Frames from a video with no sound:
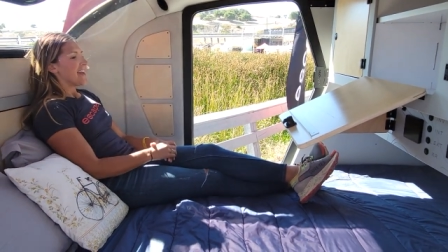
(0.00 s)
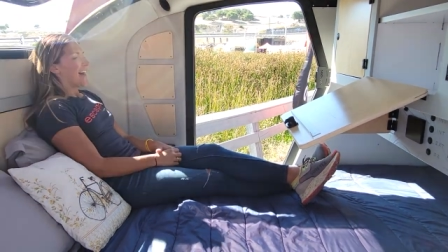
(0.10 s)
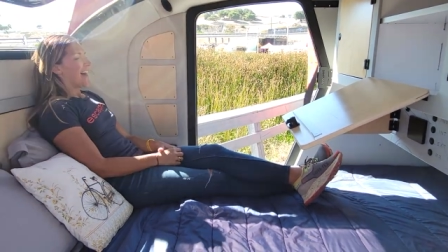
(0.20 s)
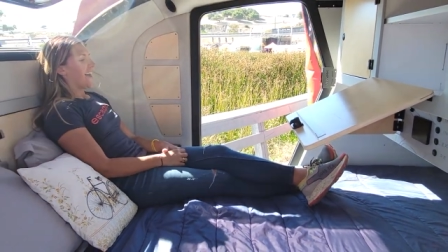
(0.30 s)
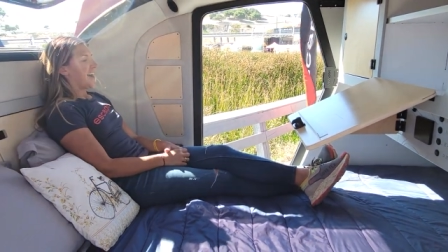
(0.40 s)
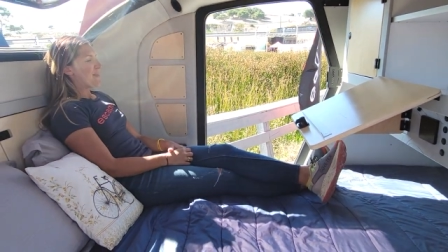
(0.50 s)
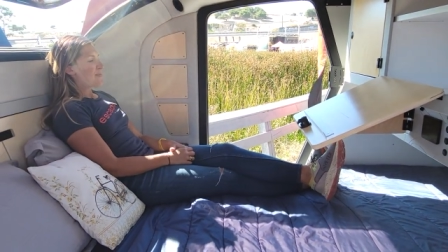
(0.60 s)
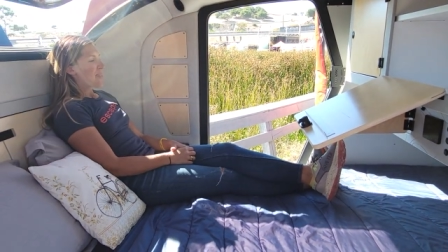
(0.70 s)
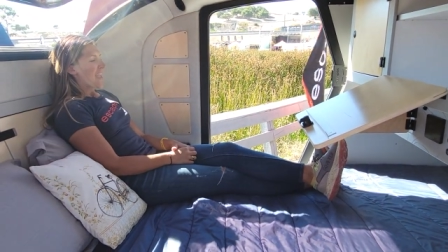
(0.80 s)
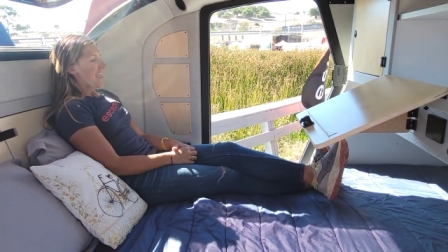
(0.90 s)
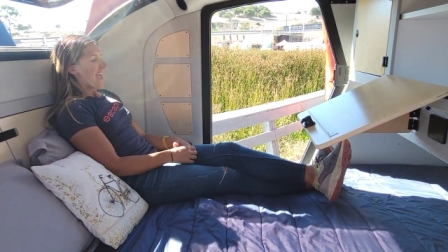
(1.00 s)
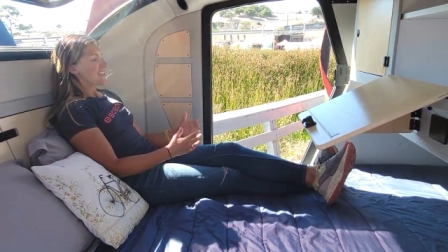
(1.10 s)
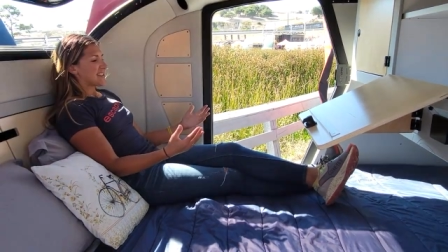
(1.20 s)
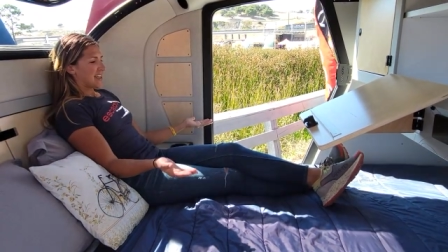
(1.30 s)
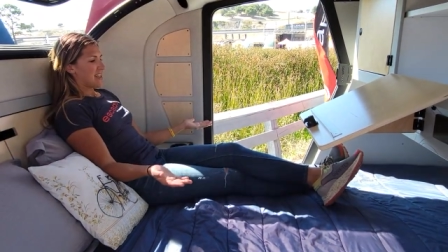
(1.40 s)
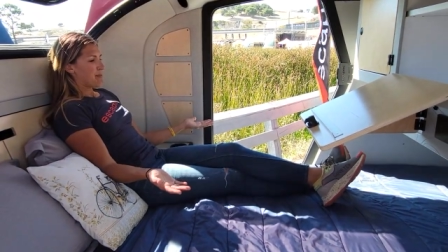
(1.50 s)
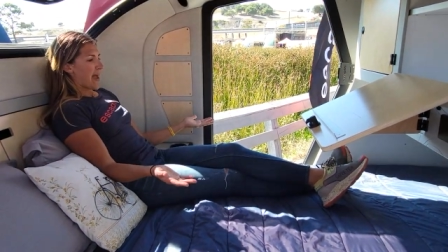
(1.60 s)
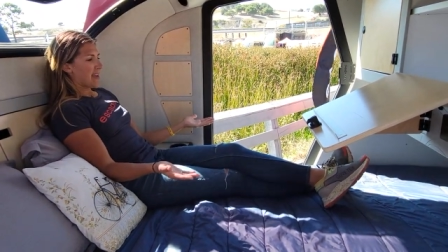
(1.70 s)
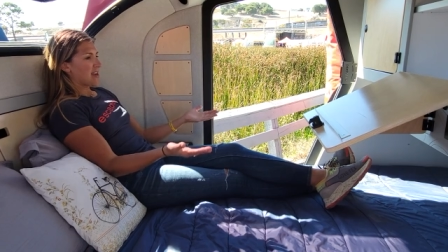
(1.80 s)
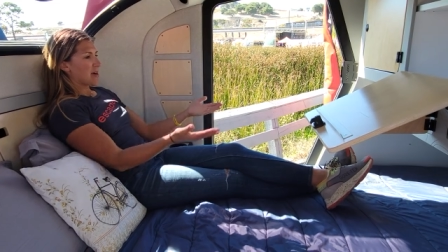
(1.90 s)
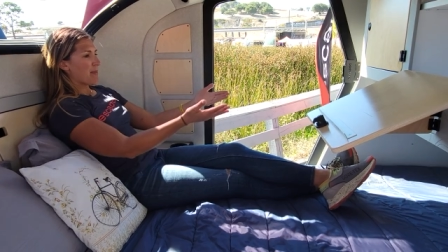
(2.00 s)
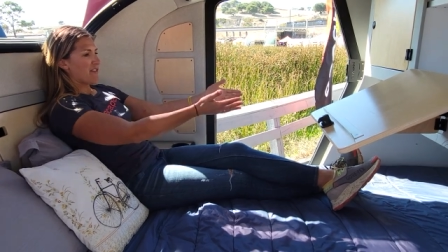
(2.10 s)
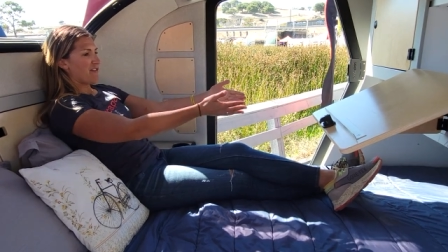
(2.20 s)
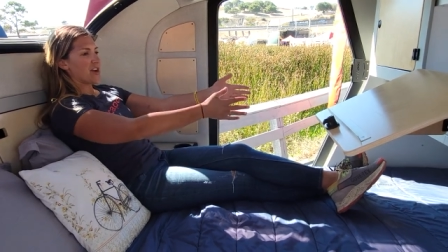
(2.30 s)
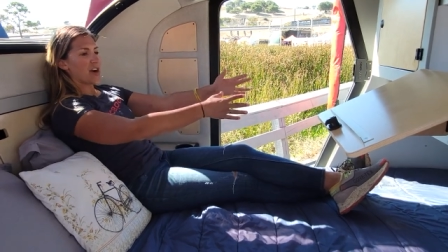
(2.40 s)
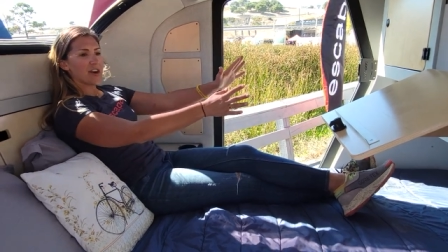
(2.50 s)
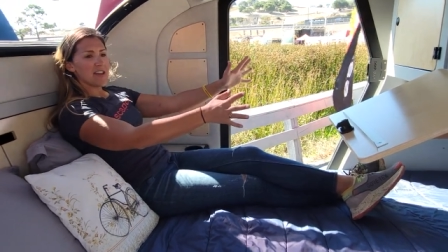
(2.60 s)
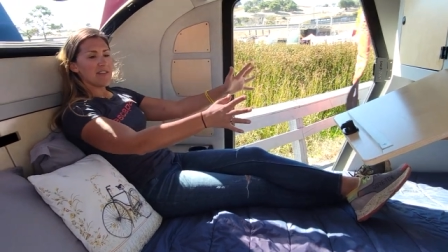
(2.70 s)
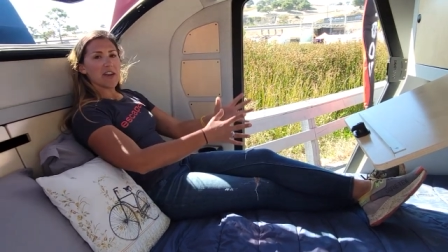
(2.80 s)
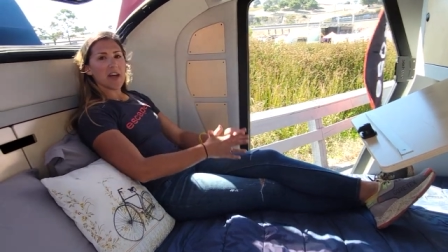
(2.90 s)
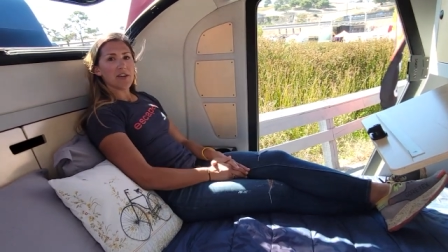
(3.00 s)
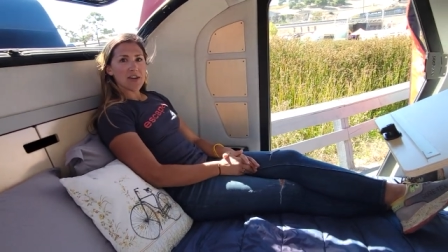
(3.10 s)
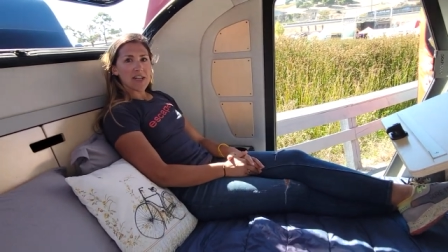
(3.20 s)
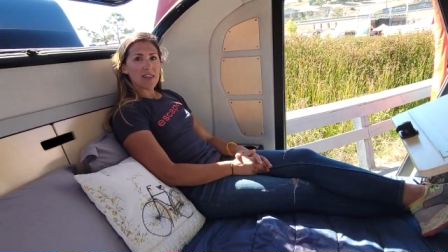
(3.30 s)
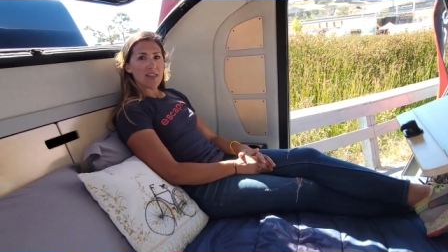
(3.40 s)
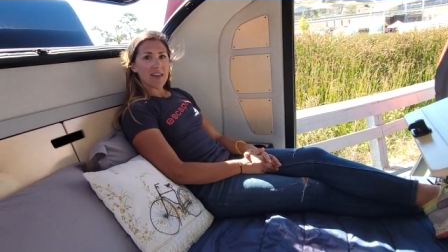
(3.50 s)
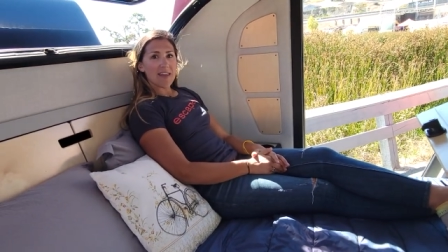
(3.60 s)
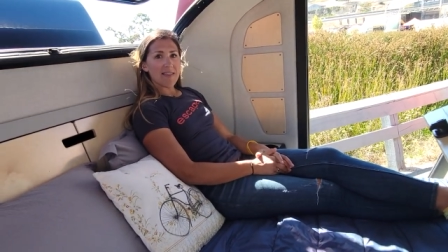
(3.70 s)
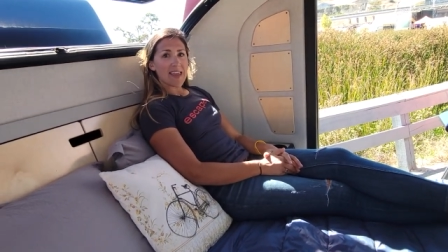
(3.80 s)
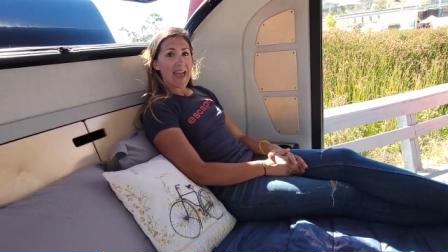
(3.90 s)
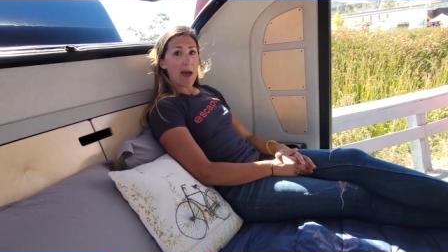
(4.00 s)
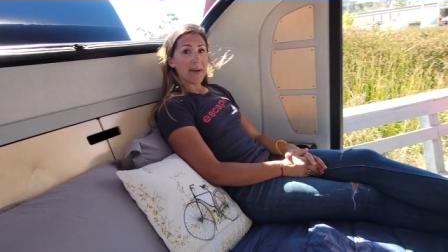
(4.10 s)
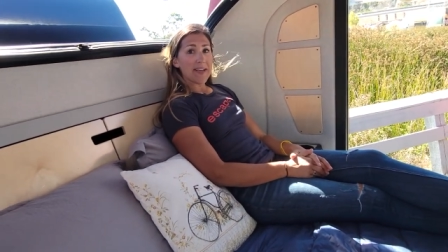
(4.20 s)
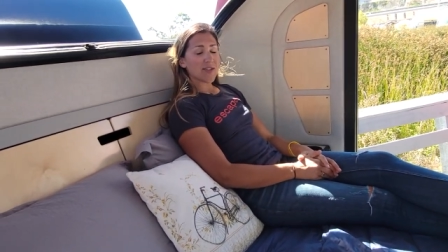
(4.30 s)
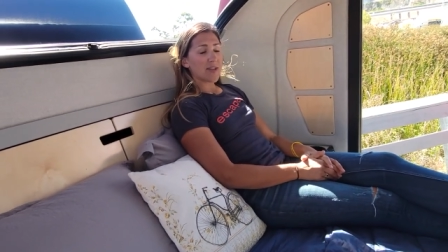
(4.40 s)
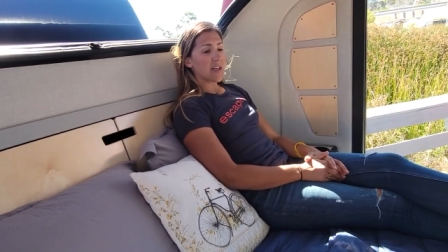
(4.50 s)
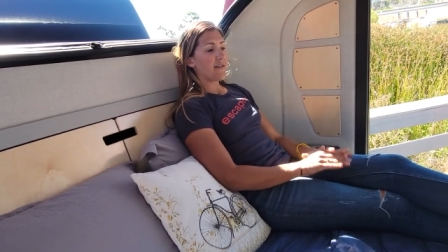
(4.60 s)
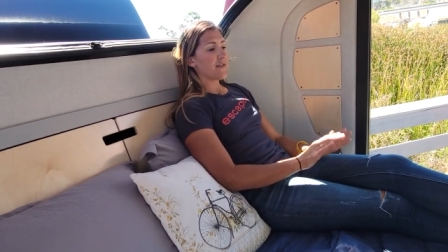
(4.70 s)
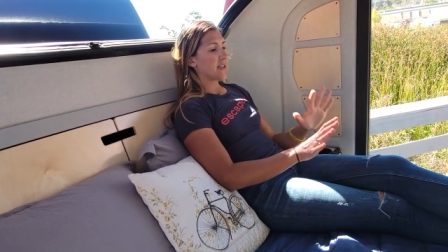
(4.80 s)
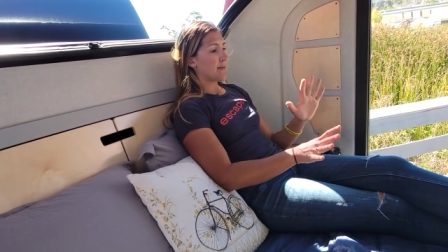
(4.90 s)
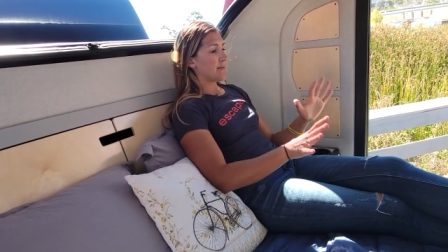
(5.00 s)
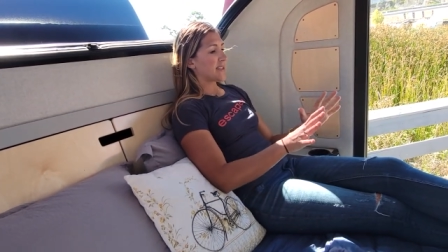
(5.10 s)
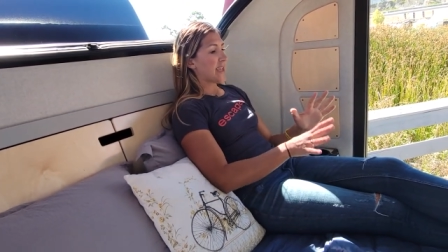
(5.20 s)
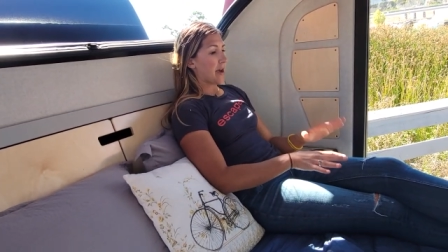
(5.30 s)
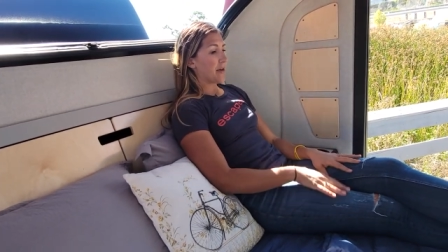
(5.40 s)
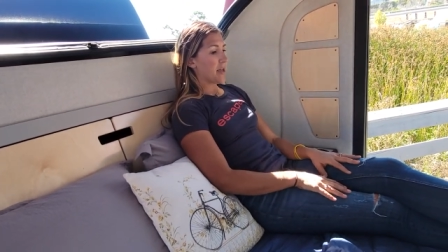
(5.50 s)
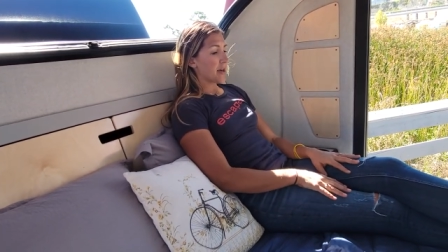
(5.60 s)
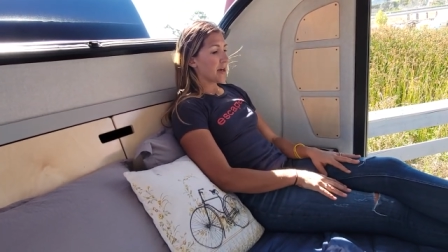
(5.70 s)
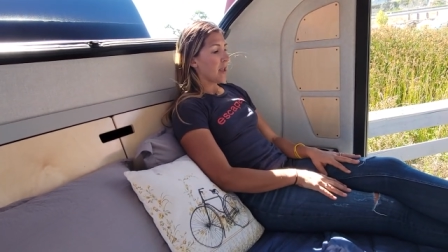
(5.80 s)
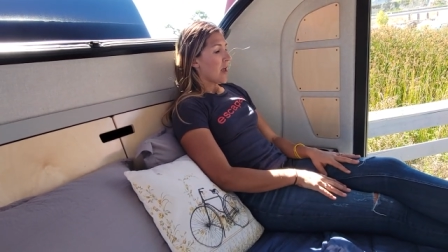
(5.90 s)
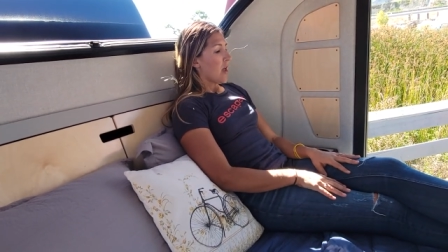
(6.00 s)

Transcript: Um, and sitting back here, my feet aren't even underneath the, the cabinet, so to give some scale here,